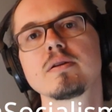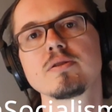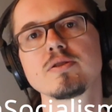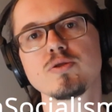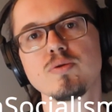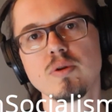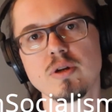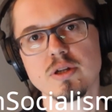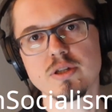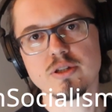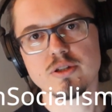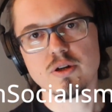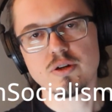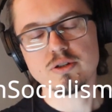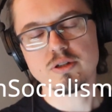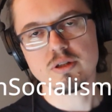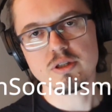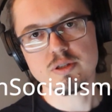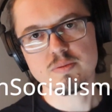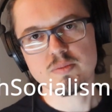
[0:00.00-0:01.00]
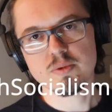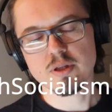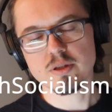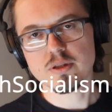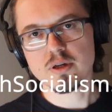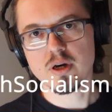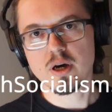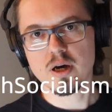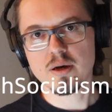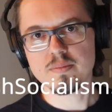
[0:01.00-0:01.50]

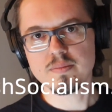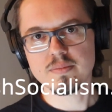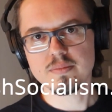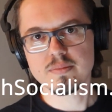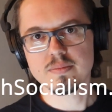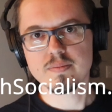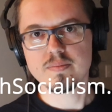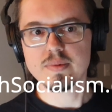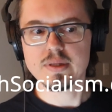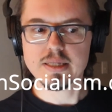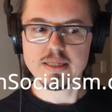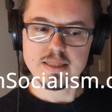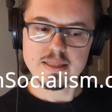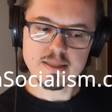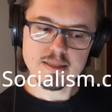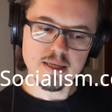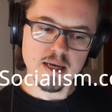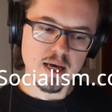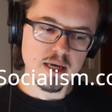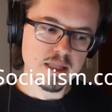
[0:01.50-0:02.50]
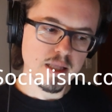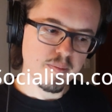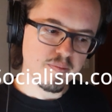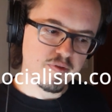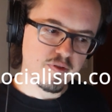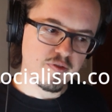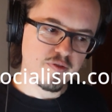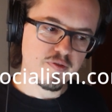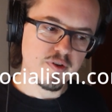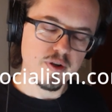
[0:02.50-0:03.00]
SwedishSocialism.com. Sign up
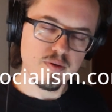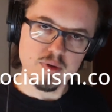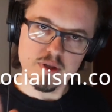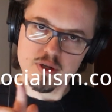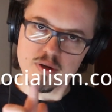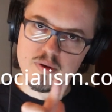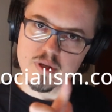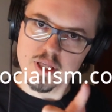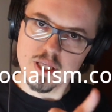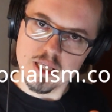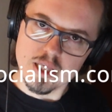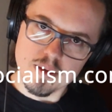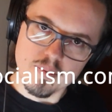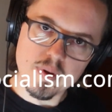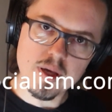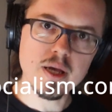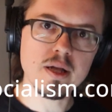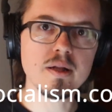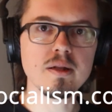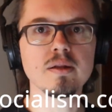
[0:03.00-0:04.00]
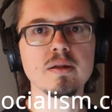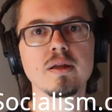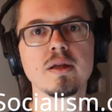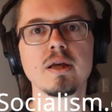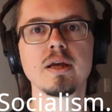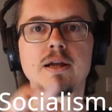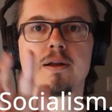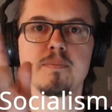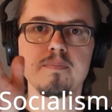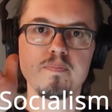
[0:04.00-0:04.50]
for free with your email.
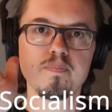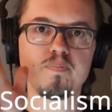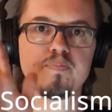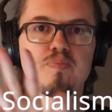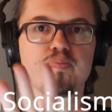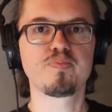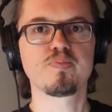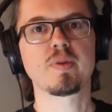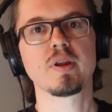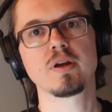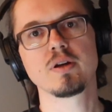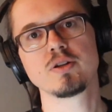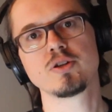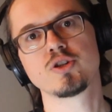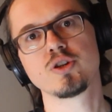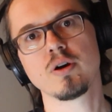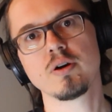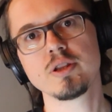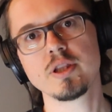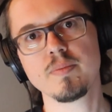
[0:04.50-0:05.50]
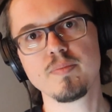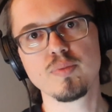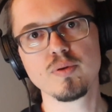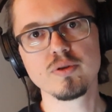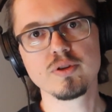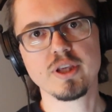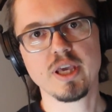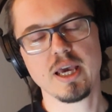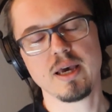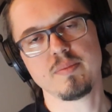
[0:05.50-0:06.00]
Join the
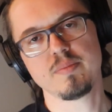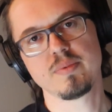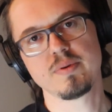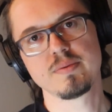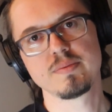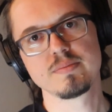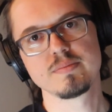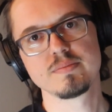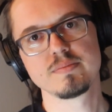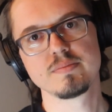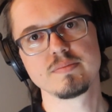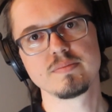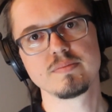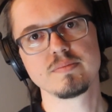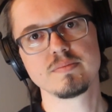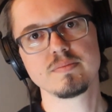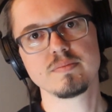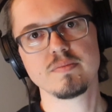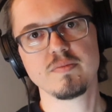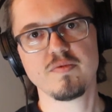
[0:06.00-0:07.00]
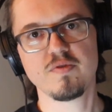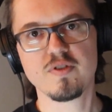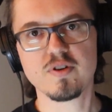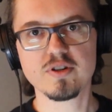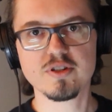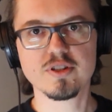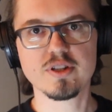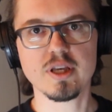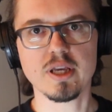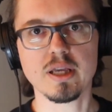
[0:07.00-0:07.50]
bootcamp.
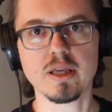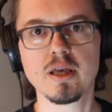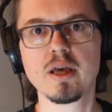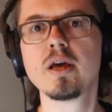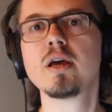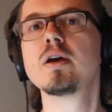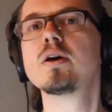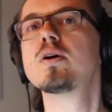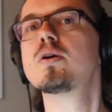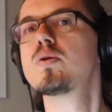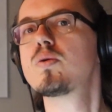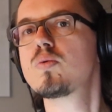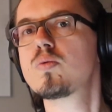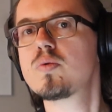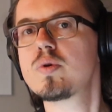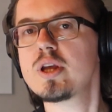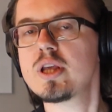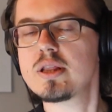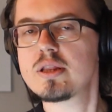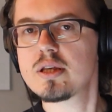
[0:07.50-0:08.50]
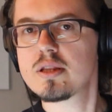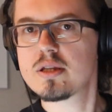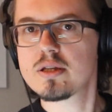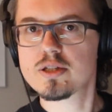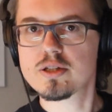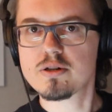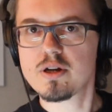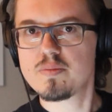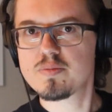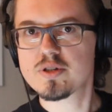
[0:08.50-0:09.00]
First thing, read the
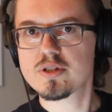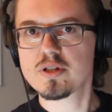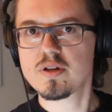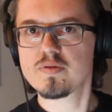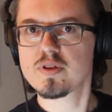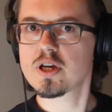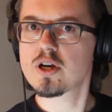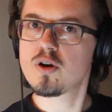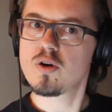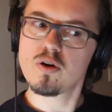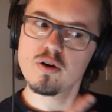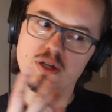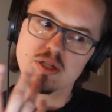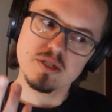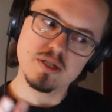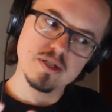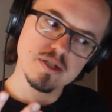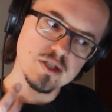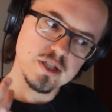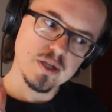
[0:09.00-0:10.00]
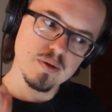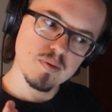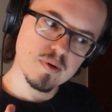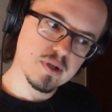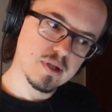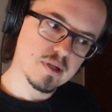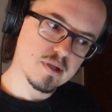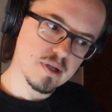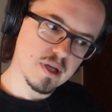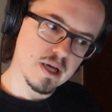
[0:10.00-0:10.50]
description of the courses, see
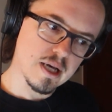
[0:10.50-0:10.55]
what